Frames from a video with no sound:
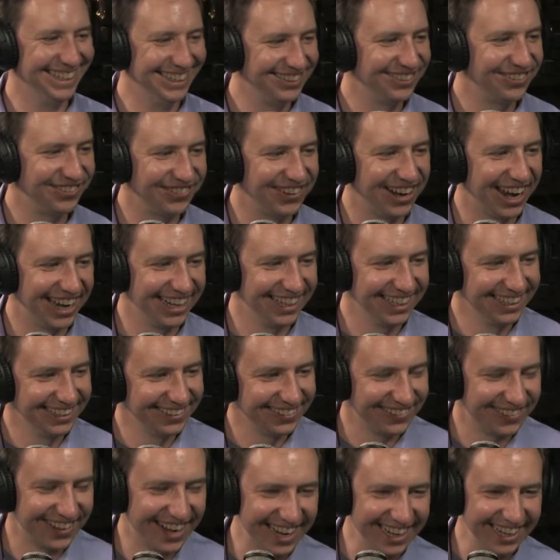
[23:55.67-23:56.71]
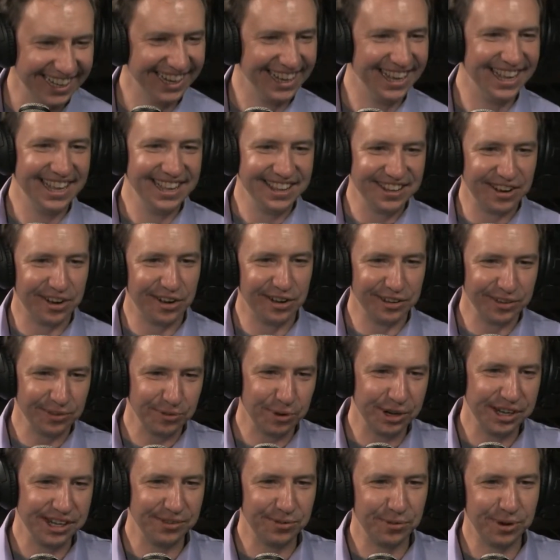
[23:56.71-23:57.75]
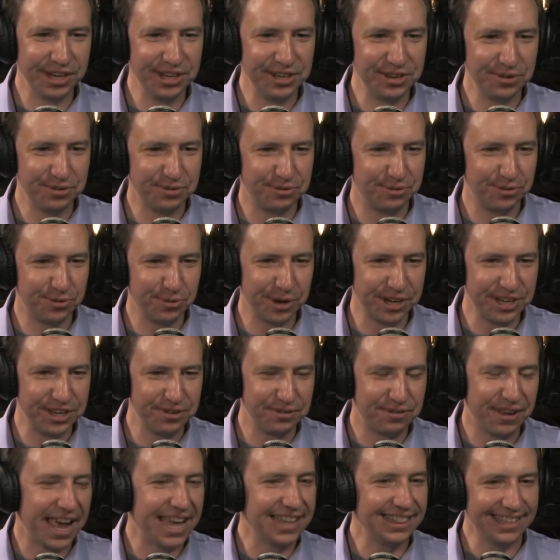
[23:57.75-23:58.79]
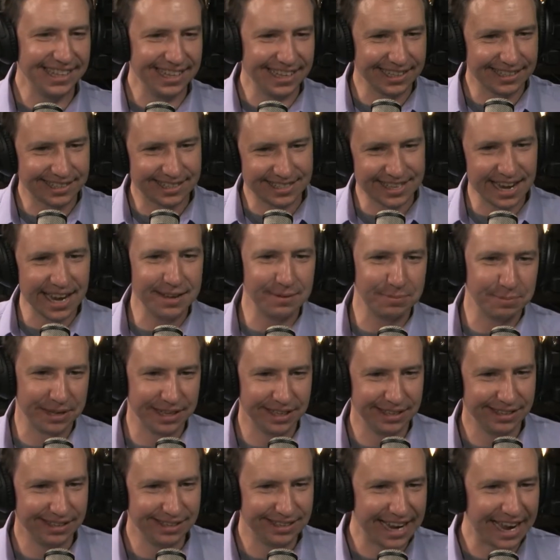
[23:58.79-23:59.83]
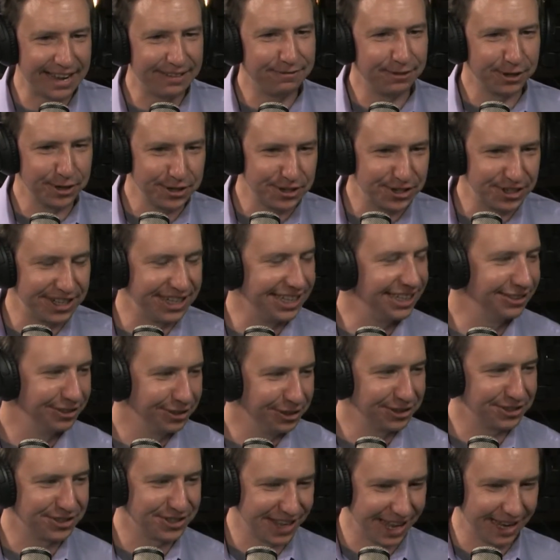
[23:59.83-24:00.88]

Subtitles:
Right. When you've had the excitement, diversity looks like